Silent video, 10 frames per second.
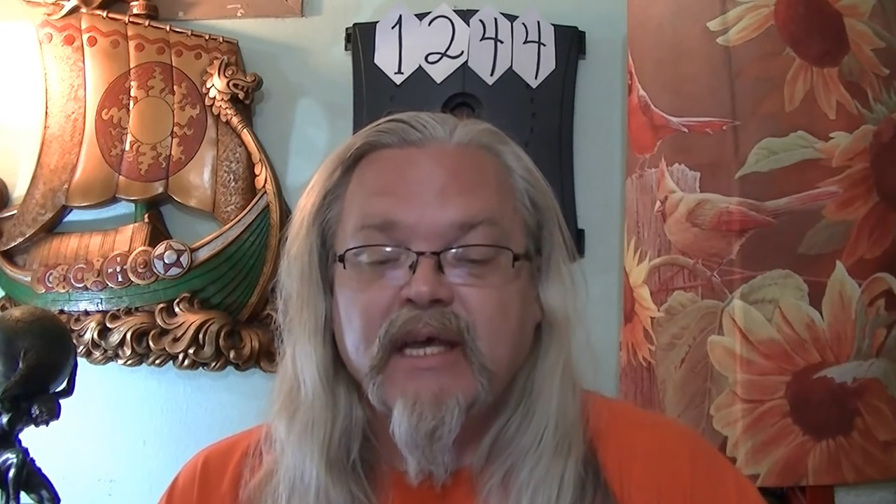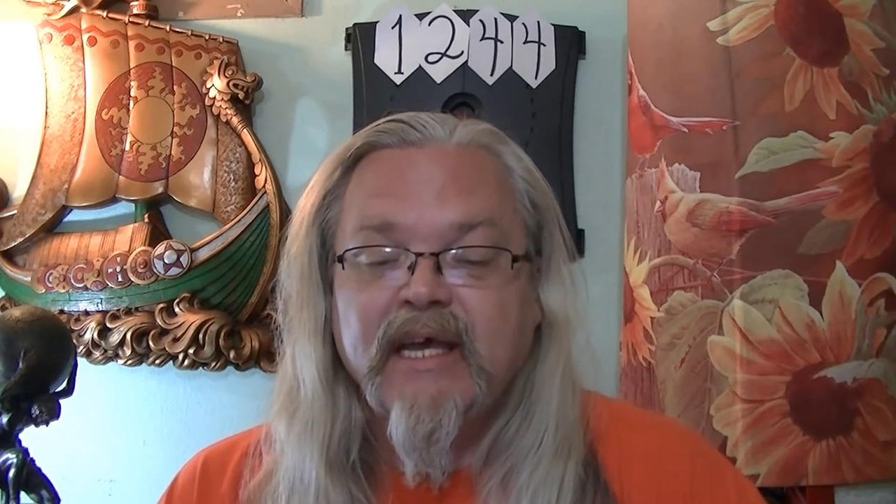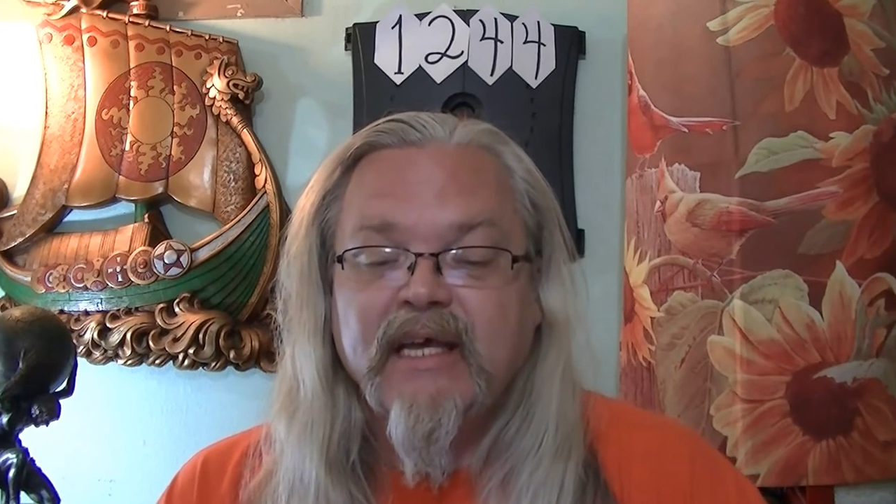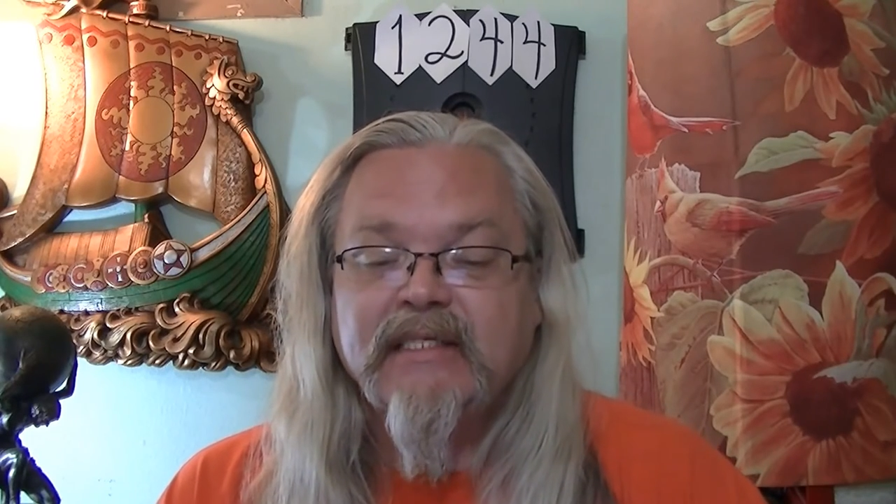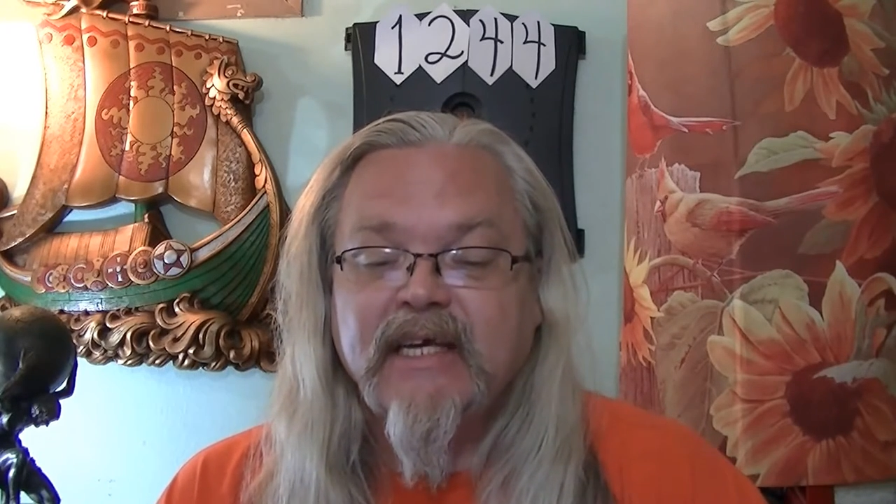
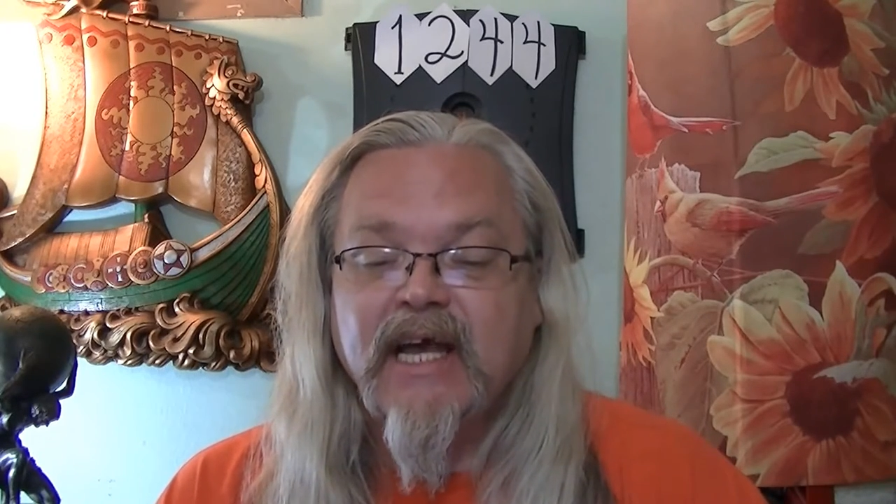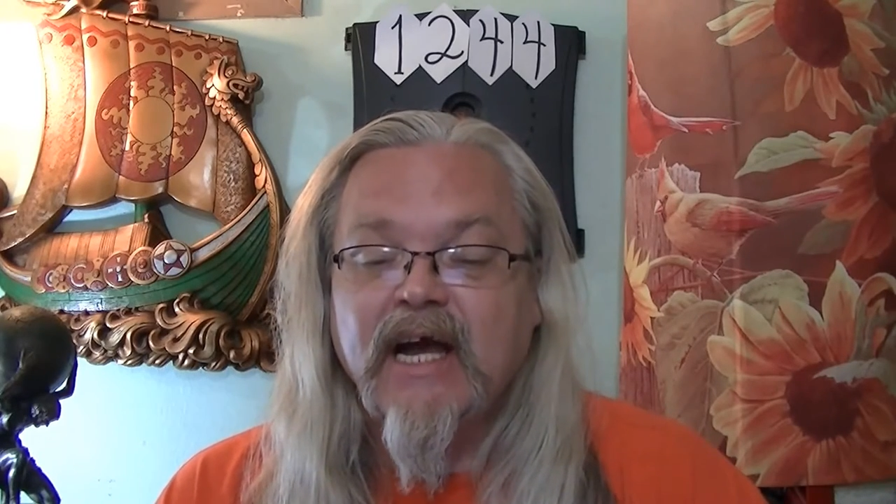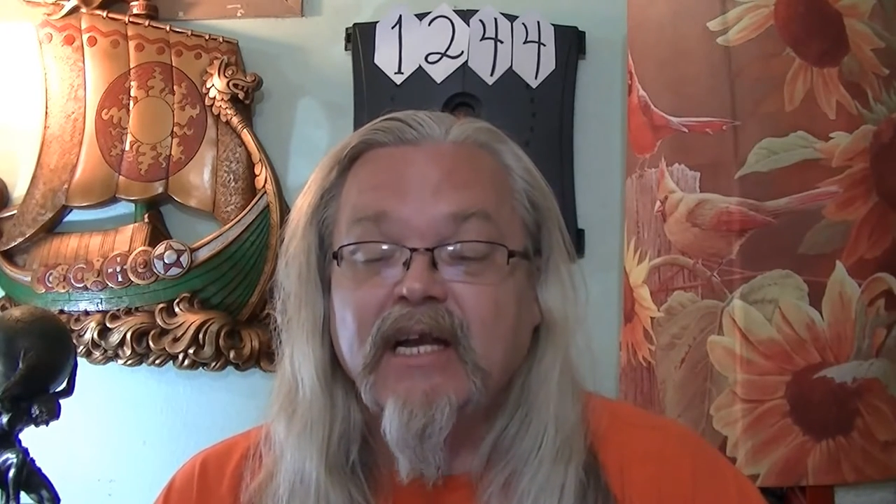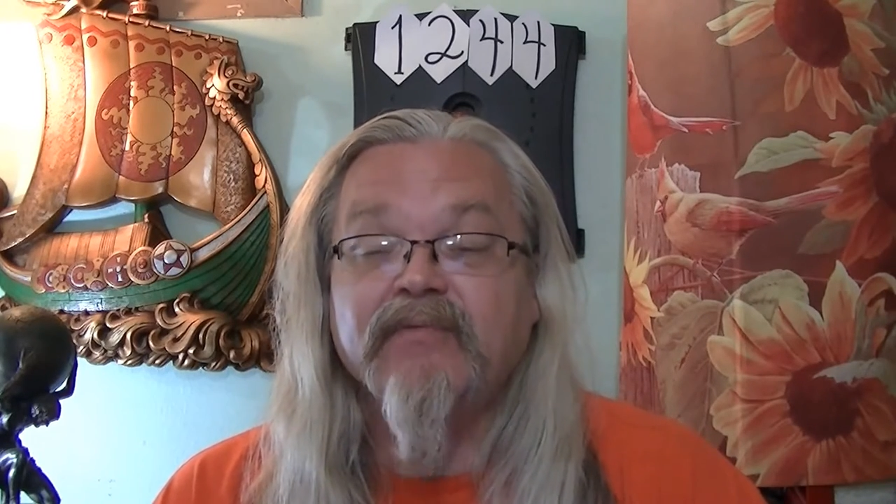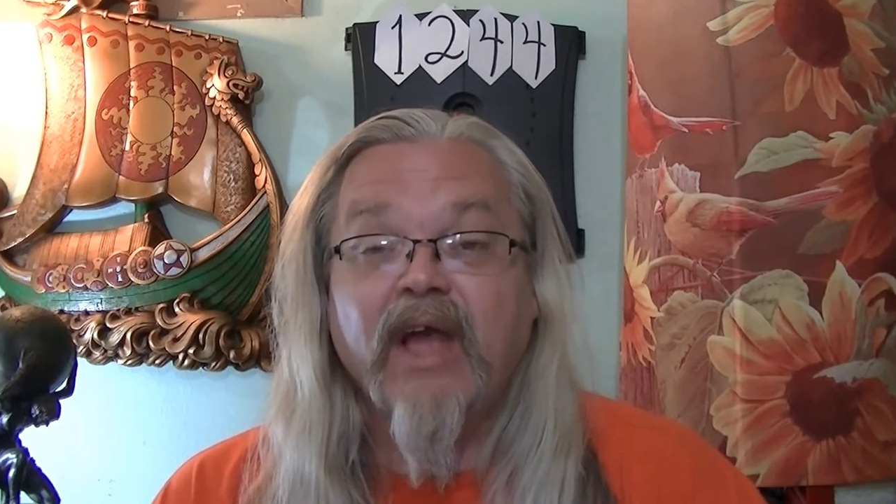It's a
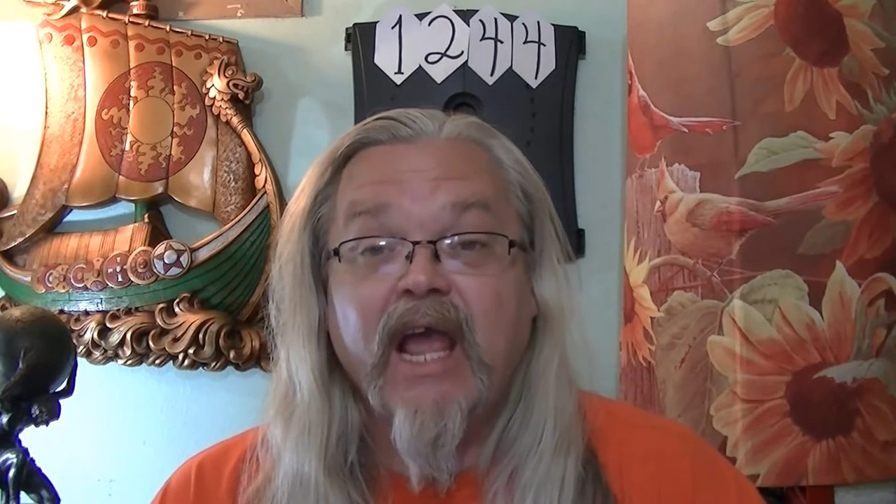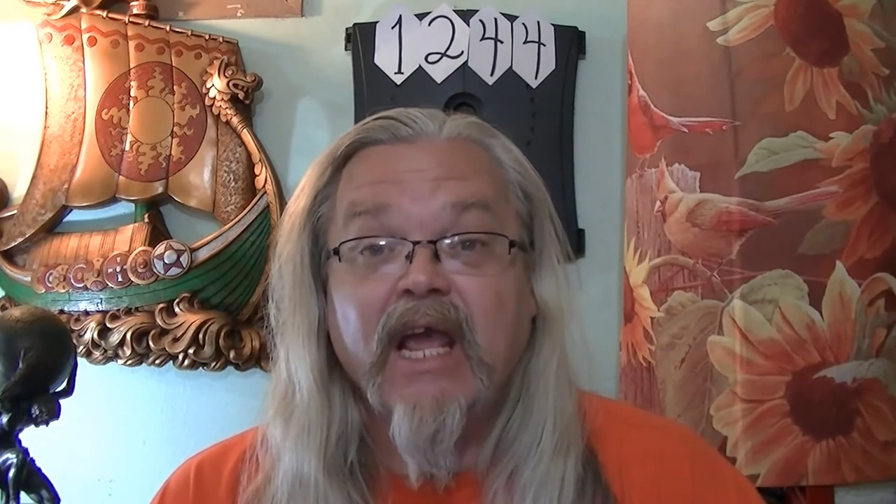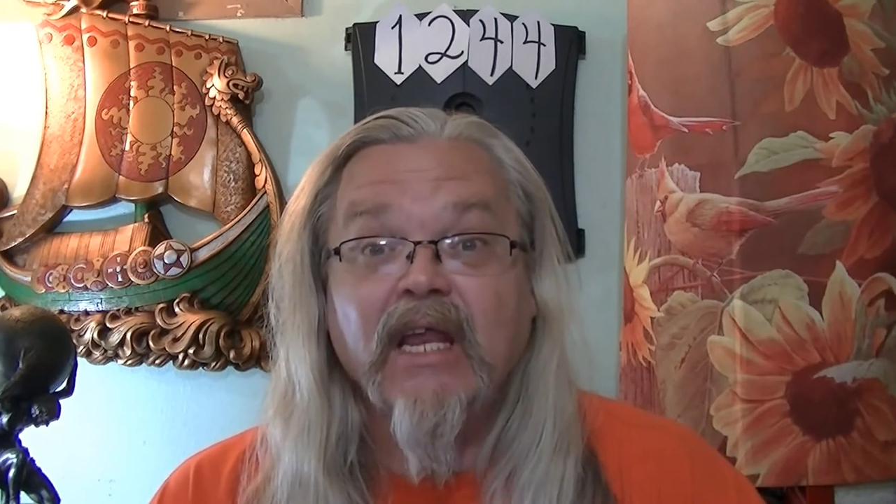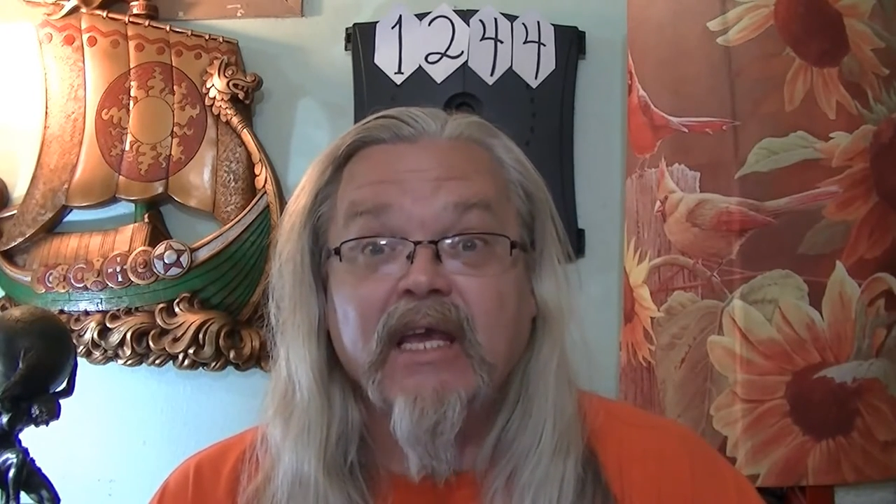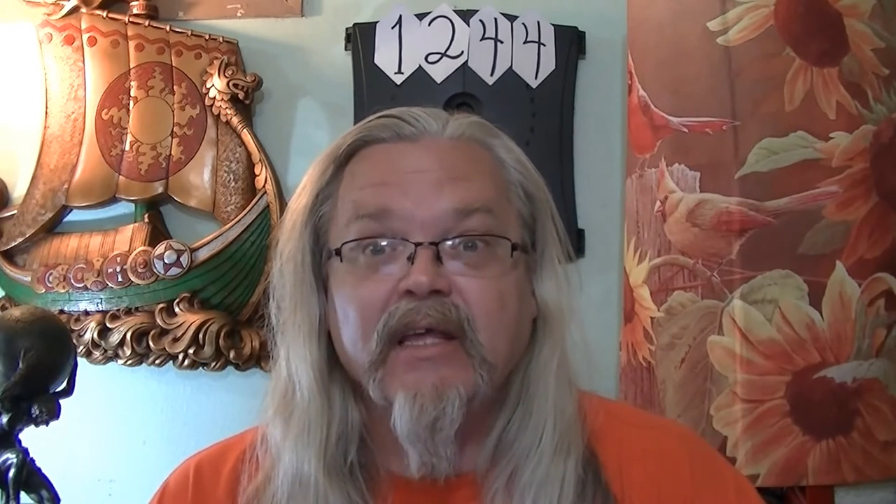kind of
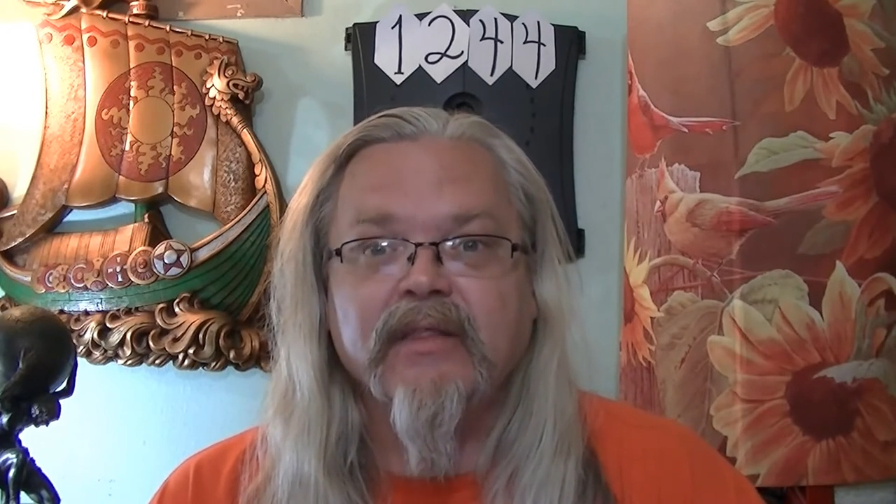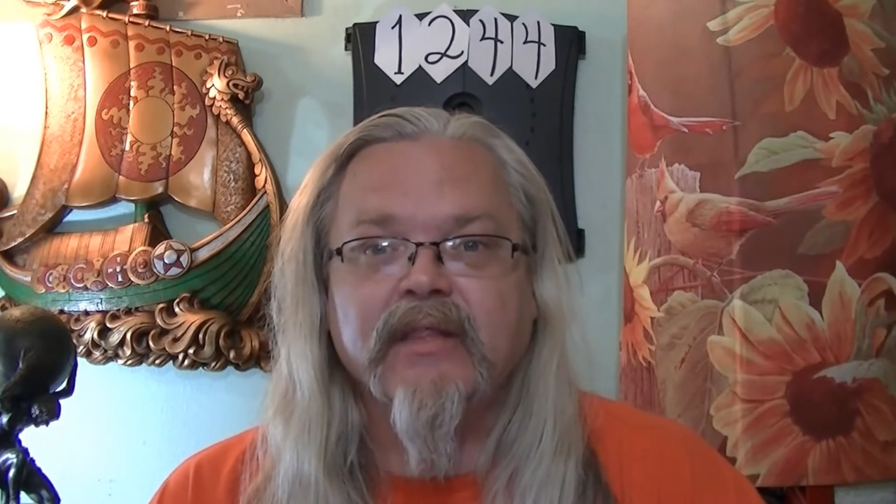alien